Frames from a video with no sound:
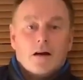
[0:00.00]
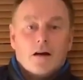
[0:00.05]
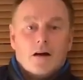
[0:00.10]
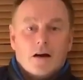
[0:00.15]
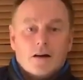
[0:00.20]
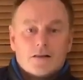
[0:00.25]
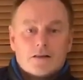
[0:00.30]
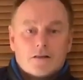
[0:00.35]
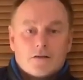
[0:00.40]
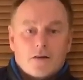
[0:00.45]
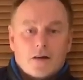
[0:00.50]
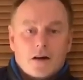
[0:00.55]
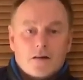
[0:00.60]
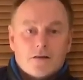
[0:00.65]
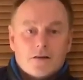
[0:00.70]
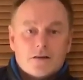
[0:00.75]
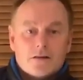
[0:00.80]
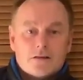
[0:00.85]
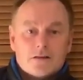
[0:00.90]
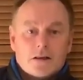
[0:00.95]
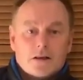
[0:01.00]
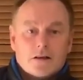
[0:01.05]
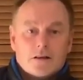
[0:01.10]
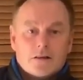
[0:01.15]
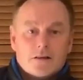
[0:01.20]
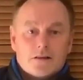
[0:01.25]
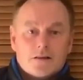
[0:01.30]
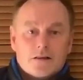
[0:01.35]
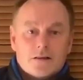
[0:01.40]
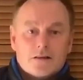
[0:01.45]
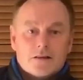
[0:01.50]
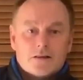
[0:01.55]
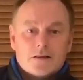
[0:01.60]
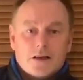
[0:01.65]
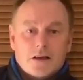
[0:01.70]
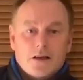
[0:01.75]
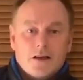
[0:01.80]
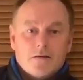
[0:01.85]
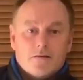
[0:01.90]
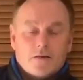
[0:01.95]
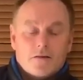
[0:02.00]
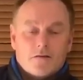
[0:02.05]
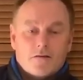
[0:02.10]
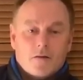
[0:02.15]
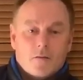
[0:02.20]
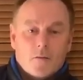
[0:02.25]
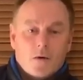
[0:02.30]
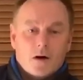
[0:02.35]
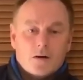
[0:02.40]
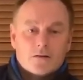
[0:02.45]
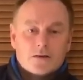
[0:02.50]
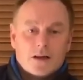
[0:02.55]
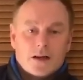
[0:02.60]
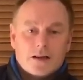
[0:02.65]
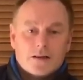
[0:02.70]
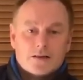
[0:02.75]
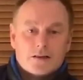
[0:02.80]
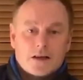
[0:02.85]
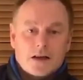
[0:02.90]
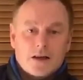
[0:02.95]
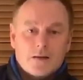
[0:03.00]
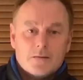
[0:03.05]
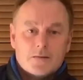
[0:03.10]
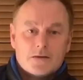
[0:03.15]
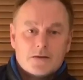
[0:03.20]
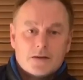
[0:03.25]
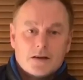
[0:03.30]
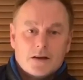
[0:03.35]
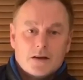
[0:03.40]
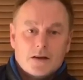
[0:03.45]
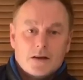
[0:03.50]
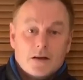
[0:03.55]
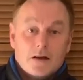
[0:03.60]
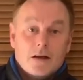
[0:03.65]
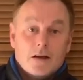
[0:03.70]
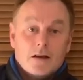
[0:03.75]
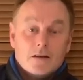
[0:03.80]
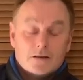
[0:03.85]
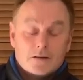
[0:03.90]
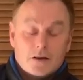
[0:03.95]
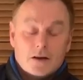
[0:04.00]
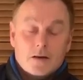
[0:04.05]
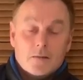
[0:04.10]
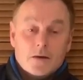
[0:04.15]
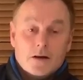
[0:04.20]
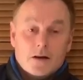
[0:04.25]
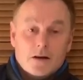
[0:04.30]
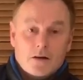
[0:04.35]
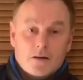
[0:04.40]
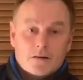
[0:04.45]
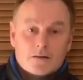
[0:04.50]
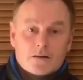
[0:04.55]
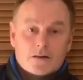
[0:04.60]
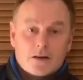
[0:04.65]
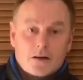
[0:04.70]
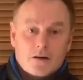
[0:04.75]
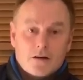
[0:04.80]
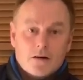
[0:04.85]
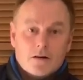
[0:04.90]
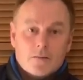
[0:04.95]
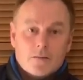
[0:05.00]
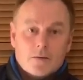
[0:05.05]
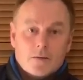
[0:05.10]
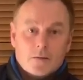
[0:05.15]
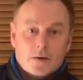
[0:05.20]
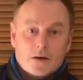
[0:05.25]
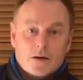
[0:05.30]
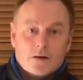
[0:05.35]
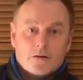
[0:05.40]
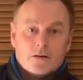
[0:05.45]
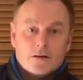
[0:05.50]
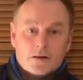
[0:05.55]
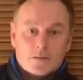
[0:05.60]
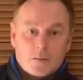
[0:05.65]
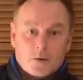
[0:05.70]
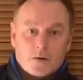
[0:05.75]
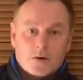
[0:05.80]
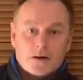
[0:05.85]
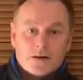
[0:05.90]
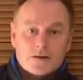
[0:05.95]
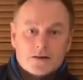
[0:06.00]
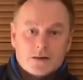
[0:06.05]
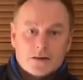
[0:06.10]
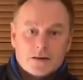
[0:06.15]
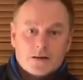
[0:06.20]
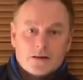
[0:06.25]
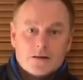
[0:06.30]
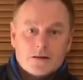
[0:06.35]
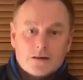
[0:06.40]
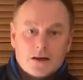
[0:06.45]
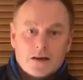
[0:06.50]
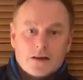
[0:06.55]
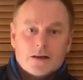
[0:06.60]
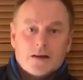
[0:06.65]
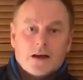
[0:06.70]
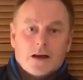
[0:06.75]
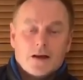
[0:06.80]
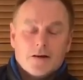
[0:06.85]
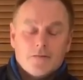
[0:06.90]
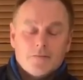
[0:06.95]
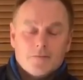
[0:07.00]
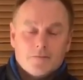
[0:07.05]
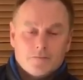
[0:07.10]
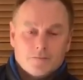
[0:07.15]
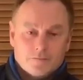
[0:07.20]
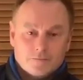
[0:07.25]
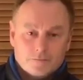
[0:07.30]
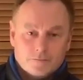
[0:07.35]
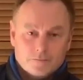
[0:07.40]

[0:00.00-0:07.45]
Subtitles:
Hi, survivors. This is Steve from Wells Landscapes. It's going to be a long slog, but we got this, boys. Take care.